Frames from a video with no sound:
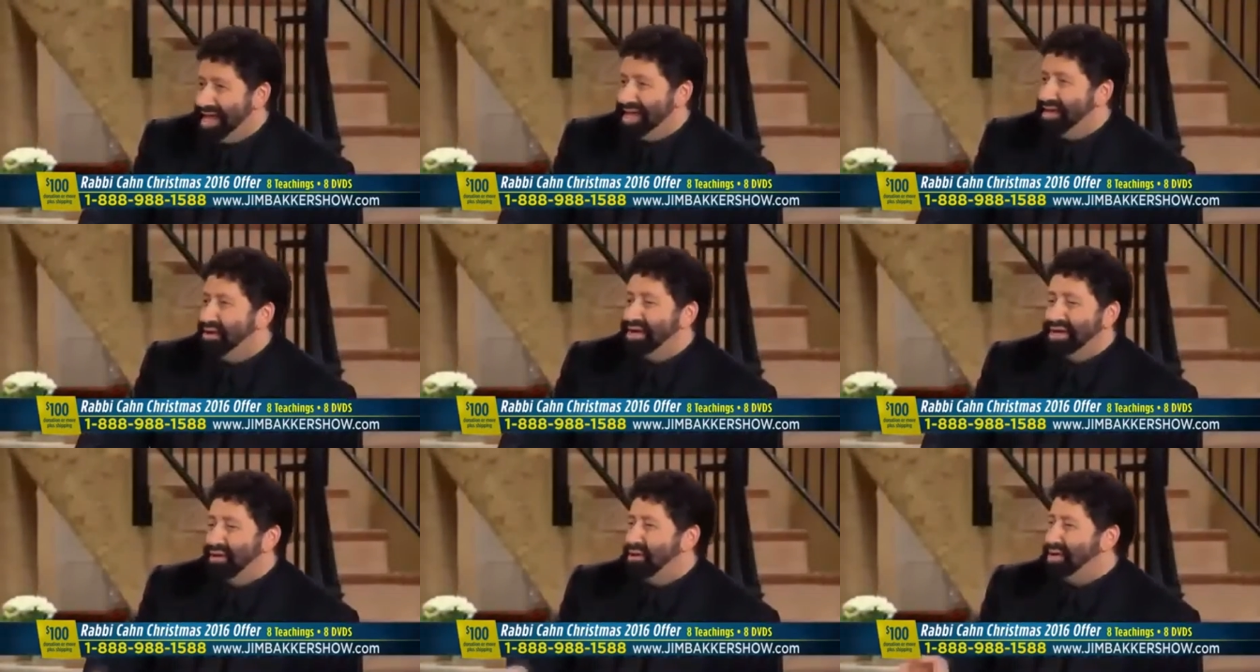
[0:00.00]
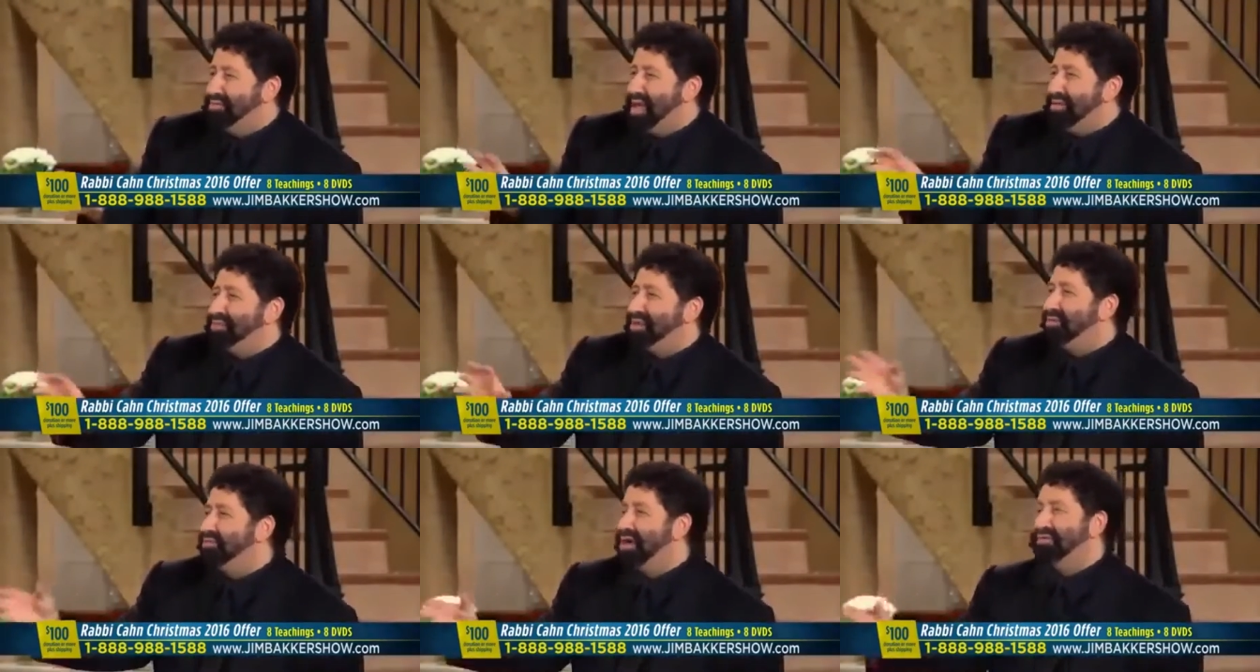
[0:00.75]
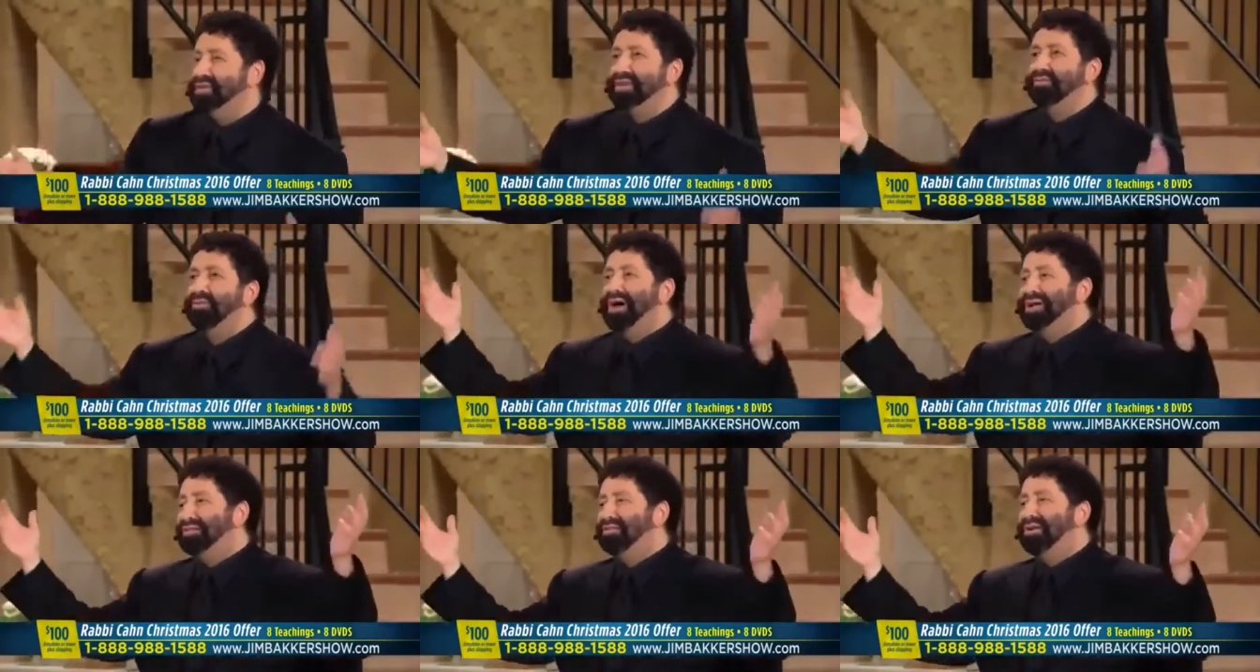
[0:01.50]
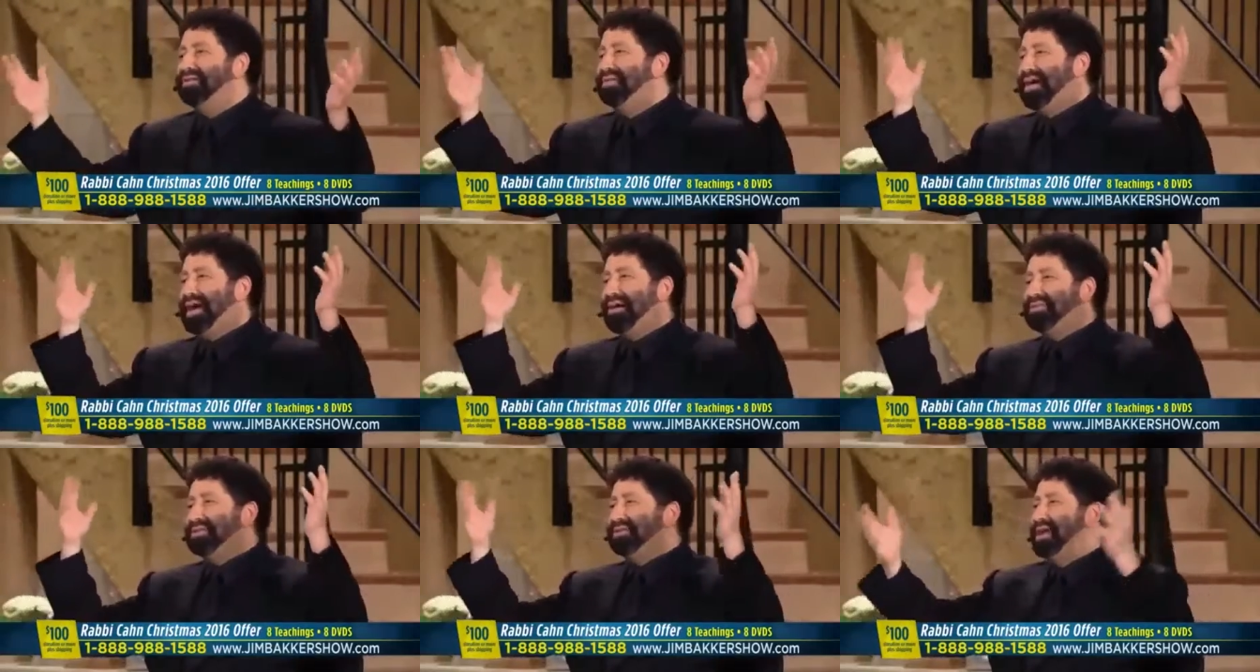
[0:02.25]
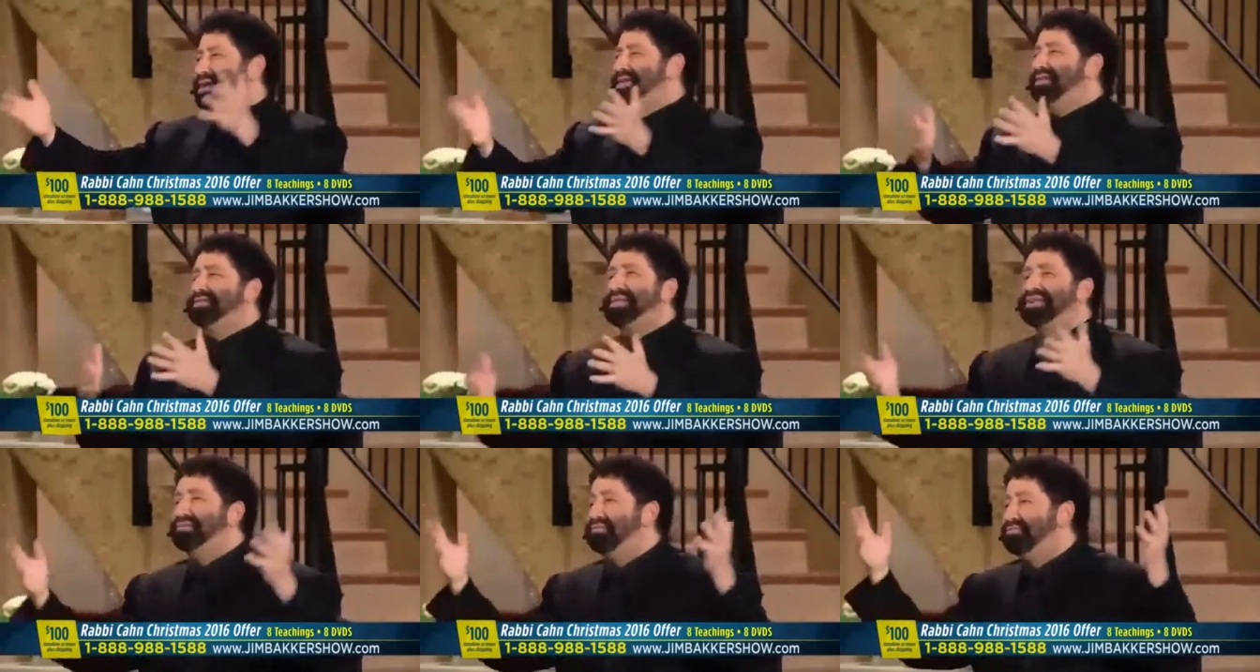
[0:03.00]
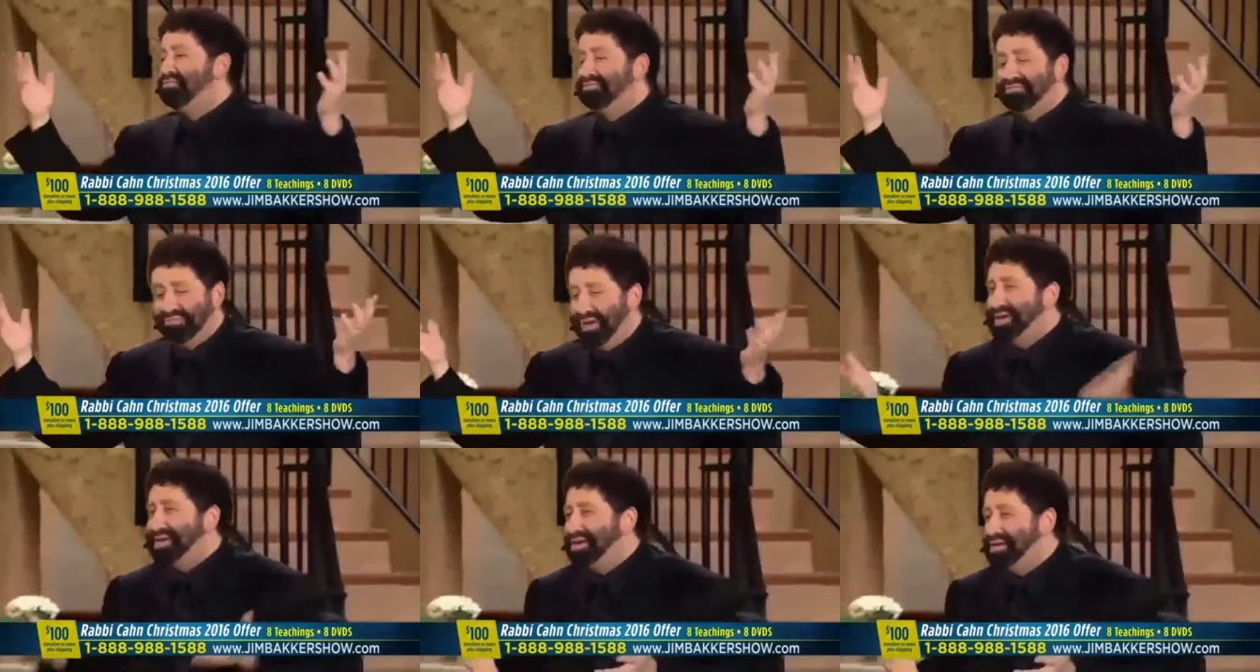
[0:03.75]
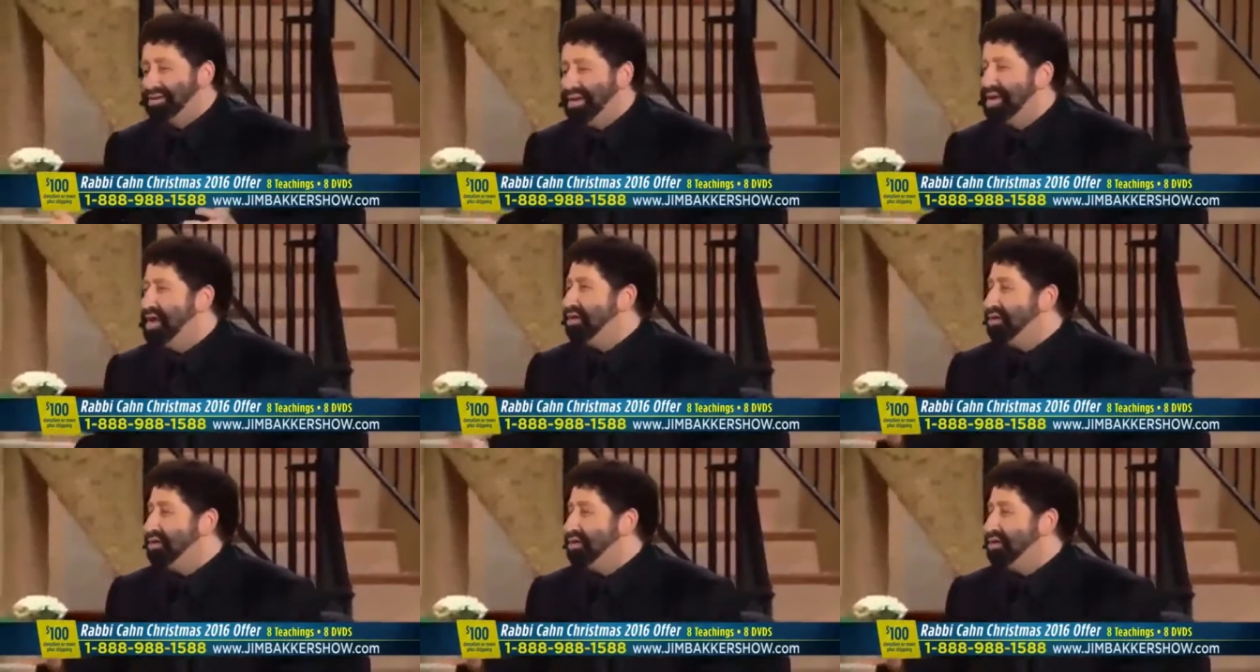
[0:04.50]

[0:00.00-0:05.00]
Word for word: And so the prophet said, why, Lord, how are you? David said, when are you going to do it?